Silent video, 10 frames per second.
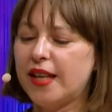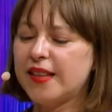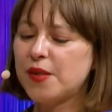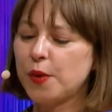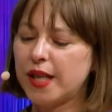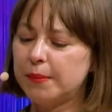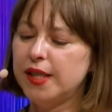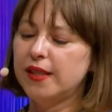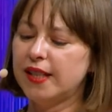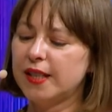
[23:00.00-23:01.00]
And that's what I
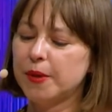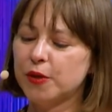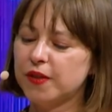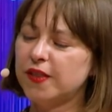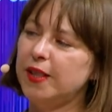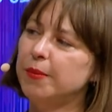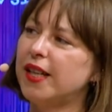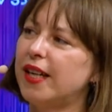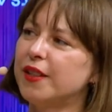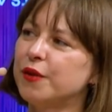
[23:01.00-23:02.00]
mean, like, about the team,
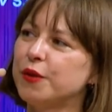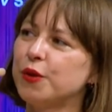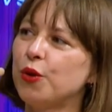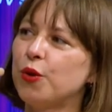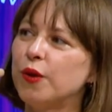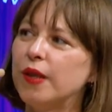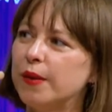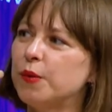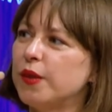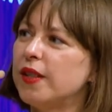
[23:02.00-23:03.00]
kind of. You know,
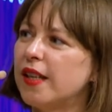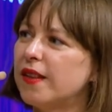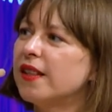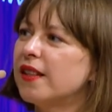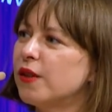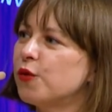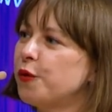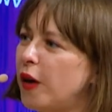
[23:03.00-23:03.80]
I, I think you